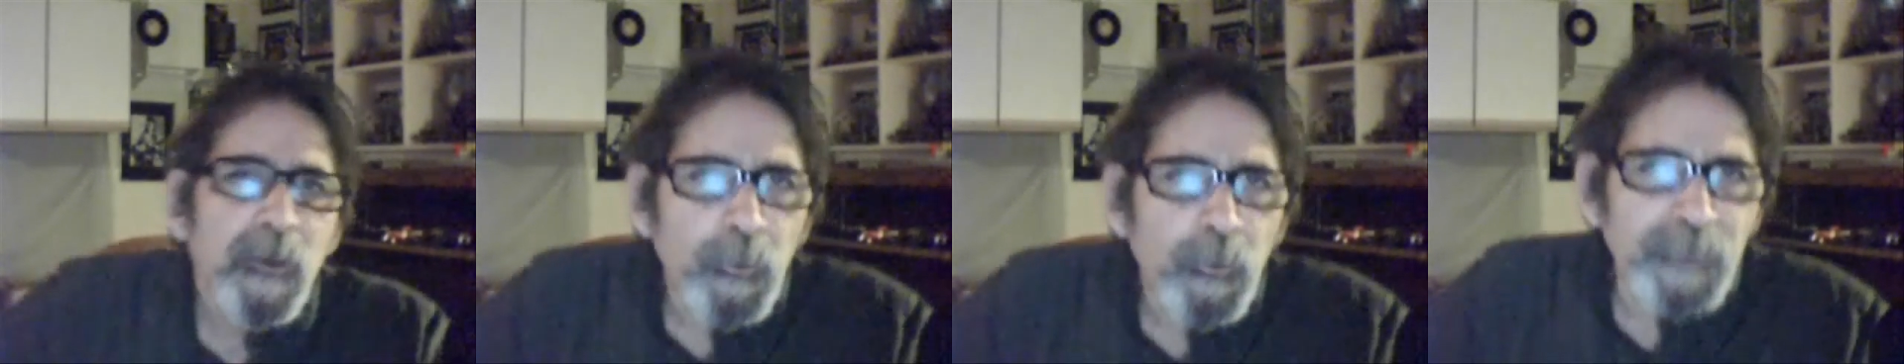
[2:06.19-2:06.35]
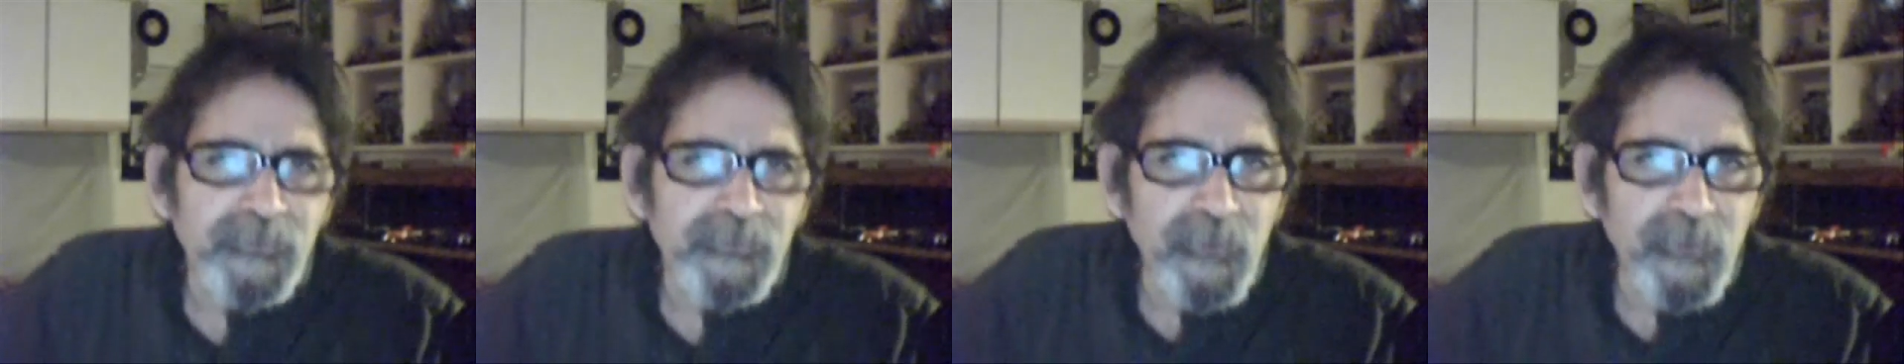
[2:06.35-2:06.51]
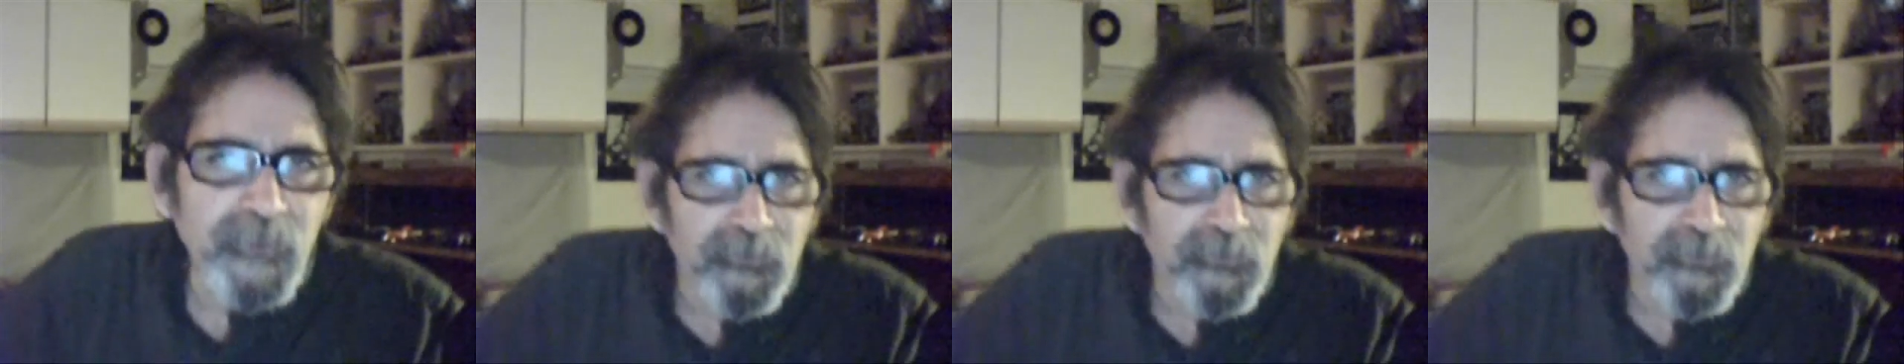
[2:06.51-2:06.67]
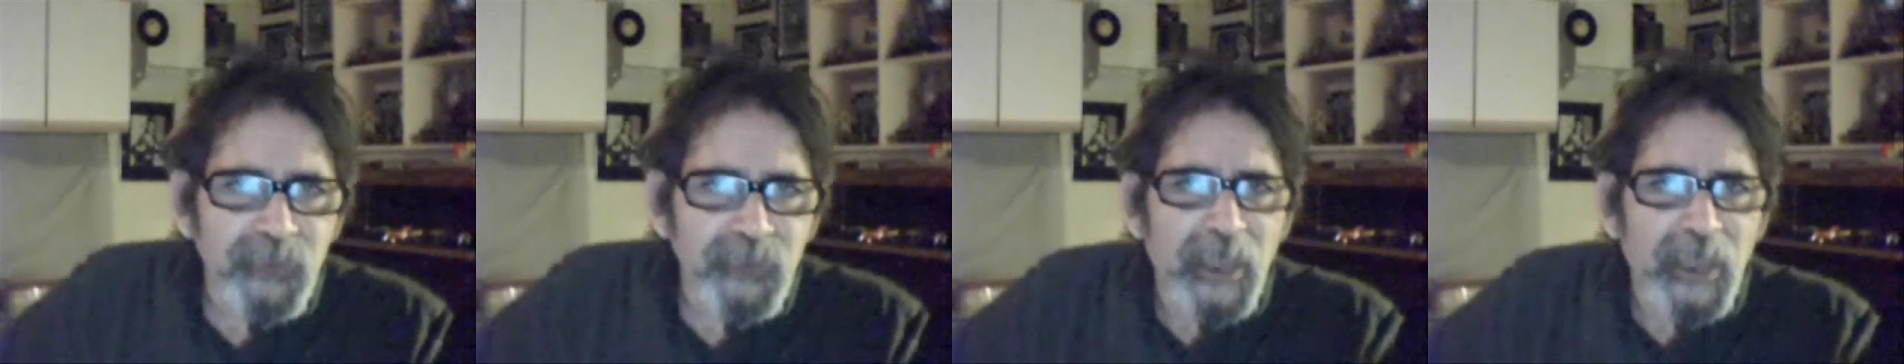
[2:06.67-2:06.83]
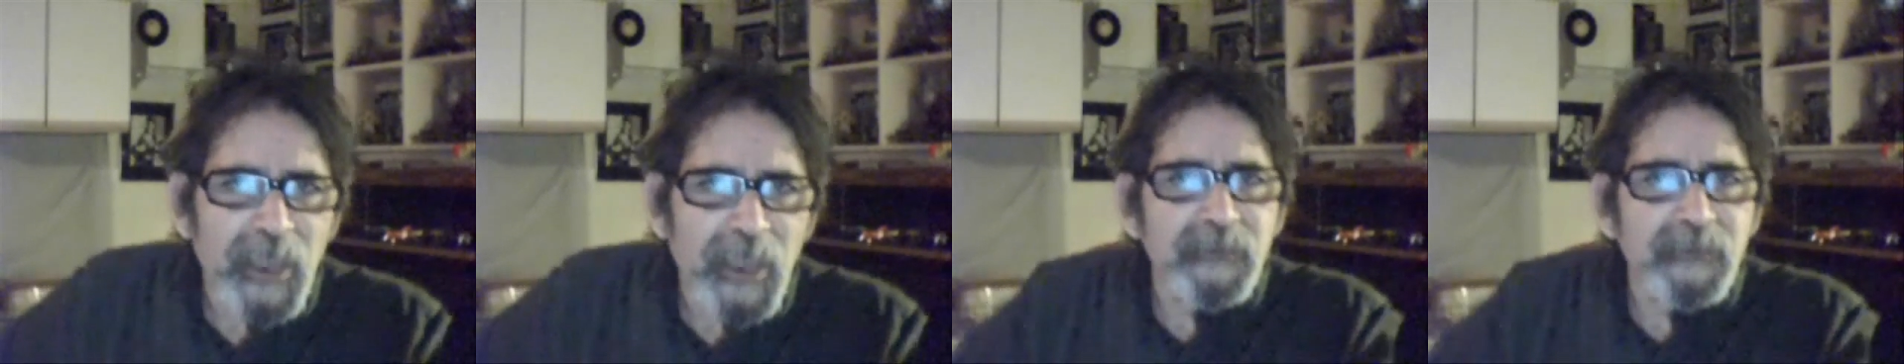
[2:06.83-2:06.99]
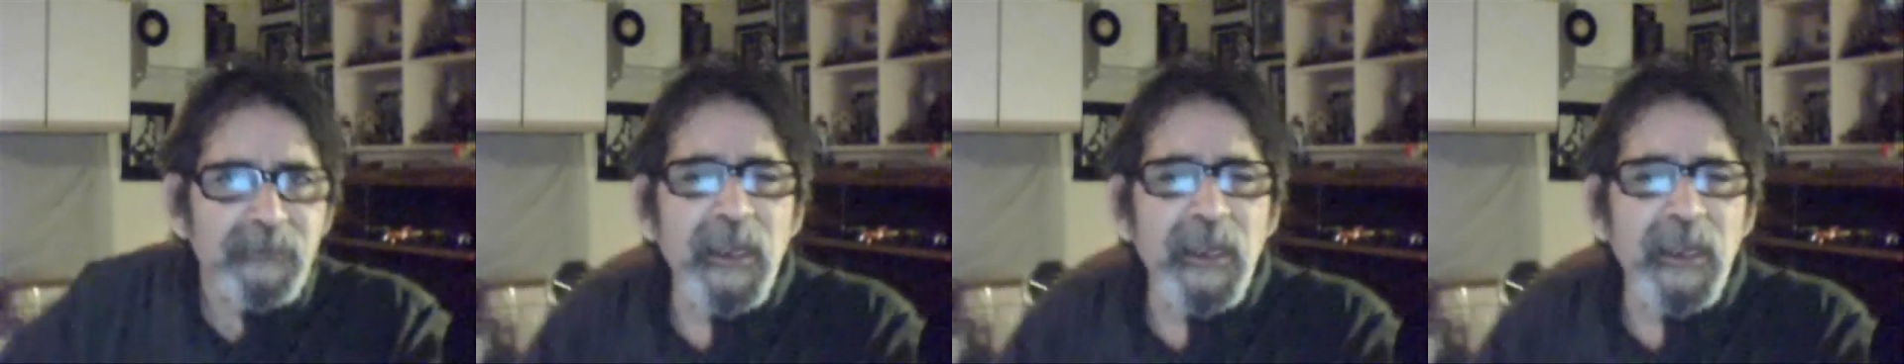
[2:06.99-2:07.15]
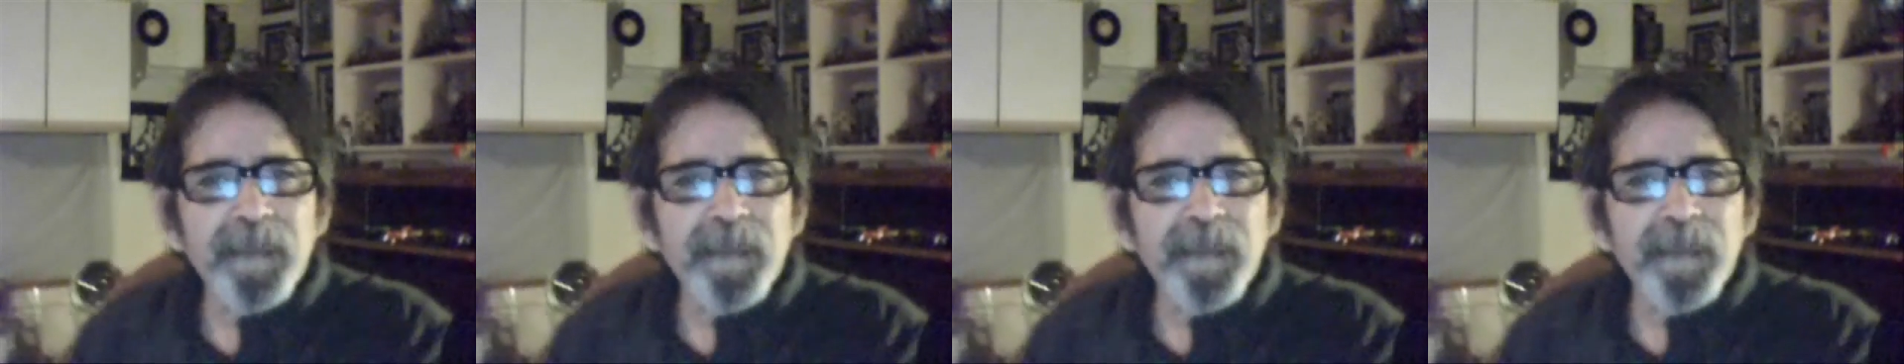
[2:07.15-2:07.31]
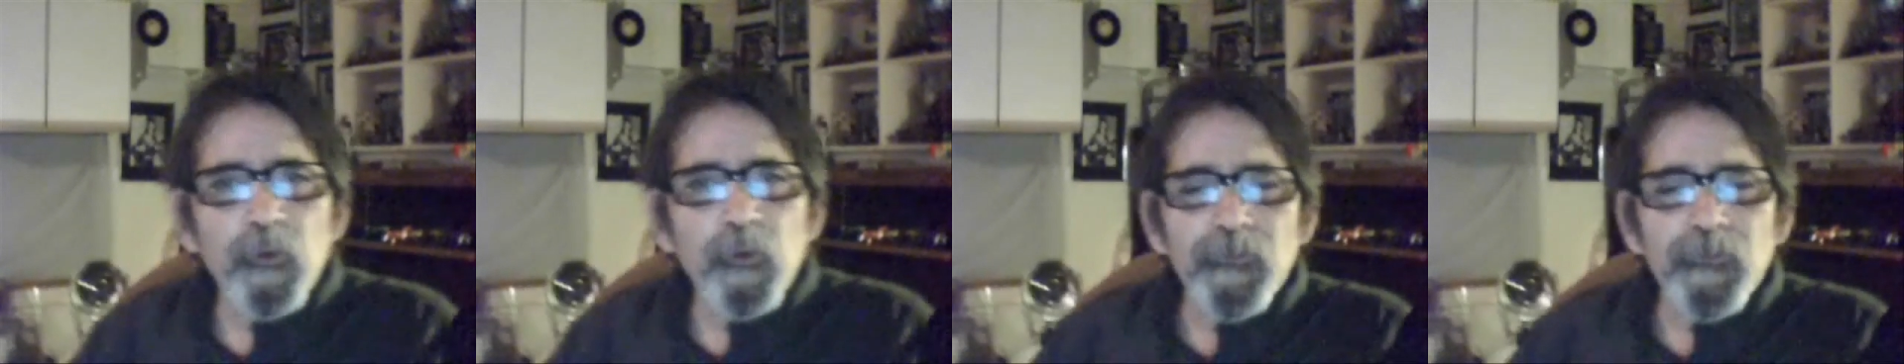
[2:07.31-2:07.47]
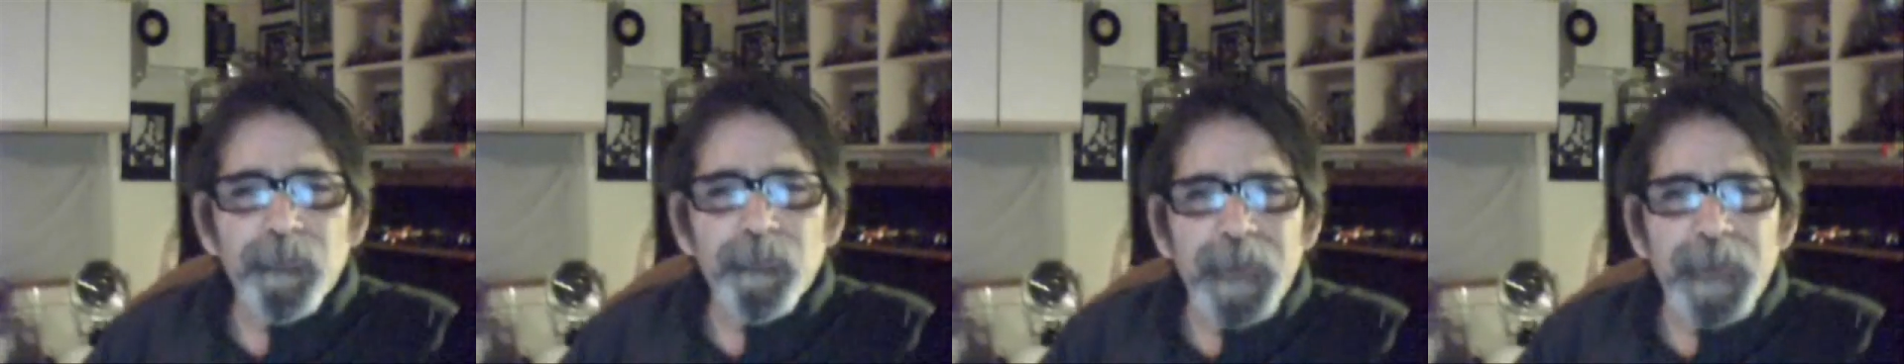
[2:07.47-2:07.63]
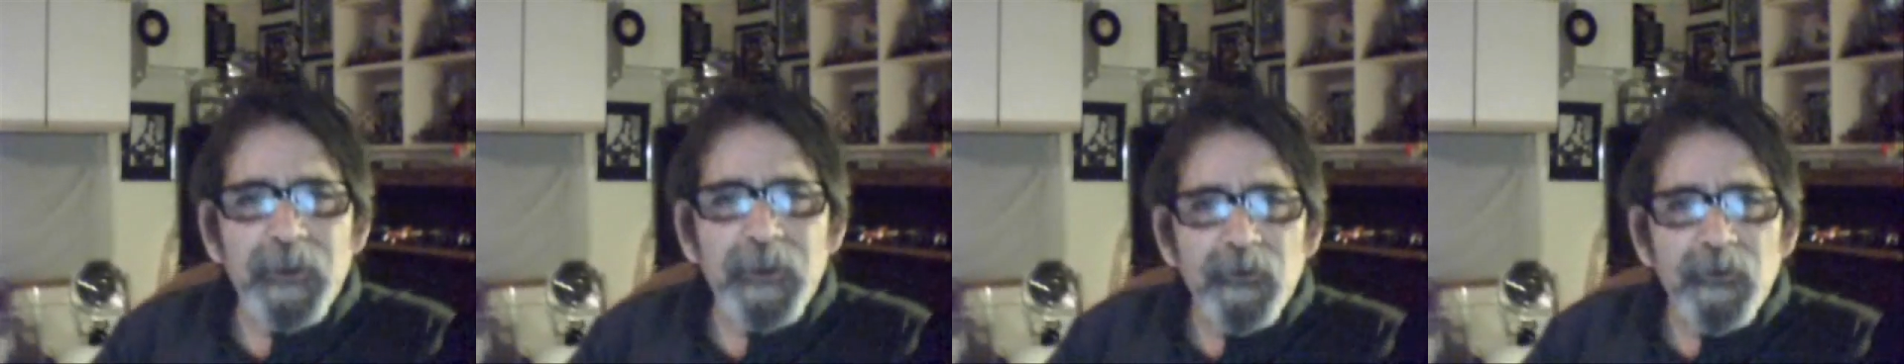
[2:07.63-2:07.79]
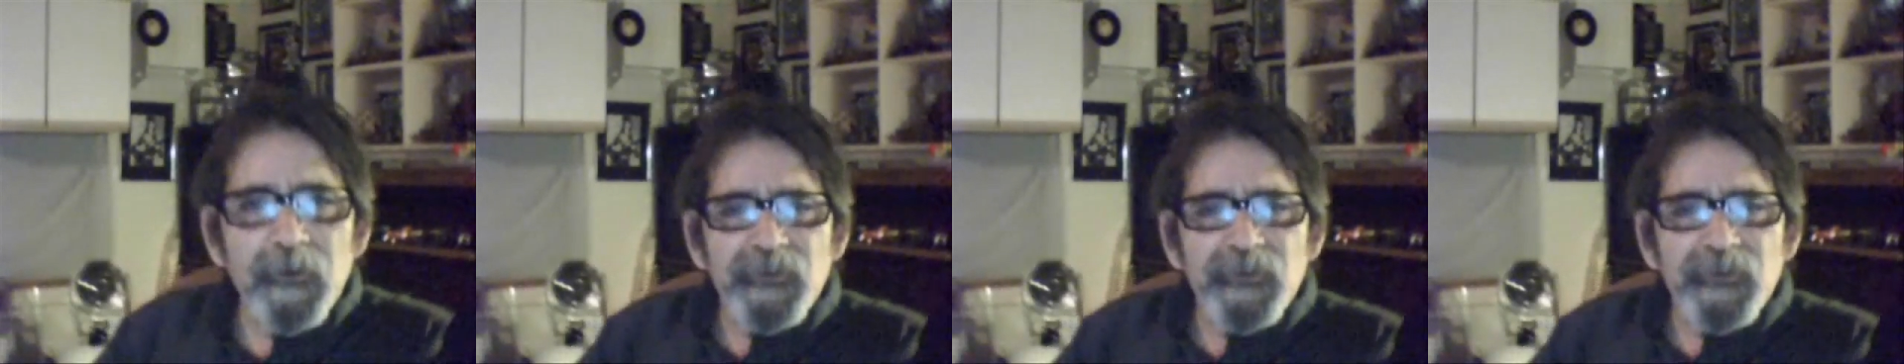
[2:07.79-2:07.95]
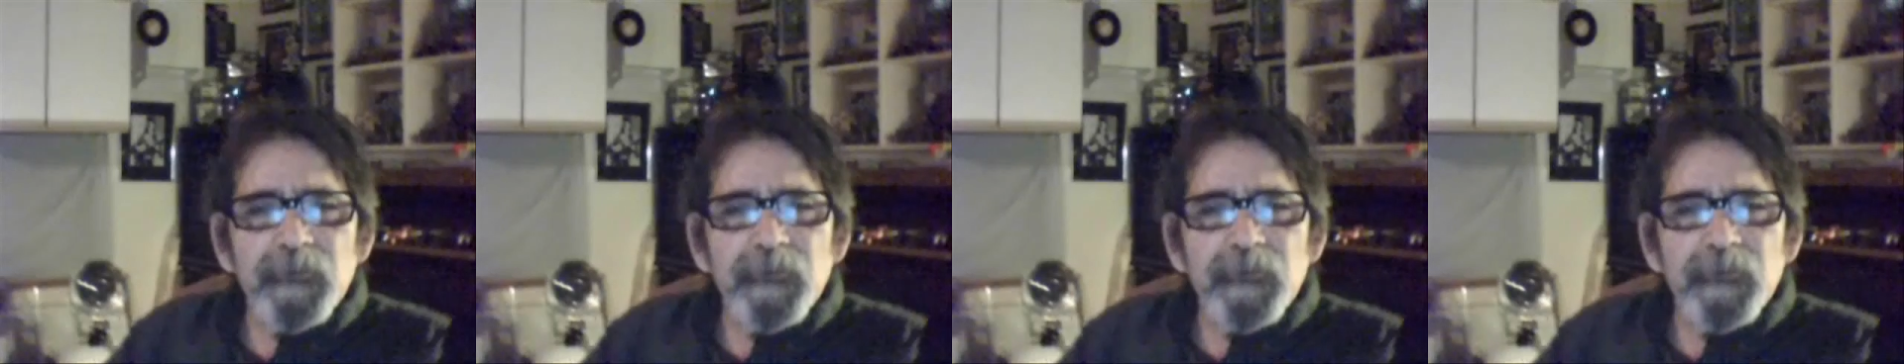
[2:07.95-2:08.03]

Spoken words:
What Joe Stack died for was because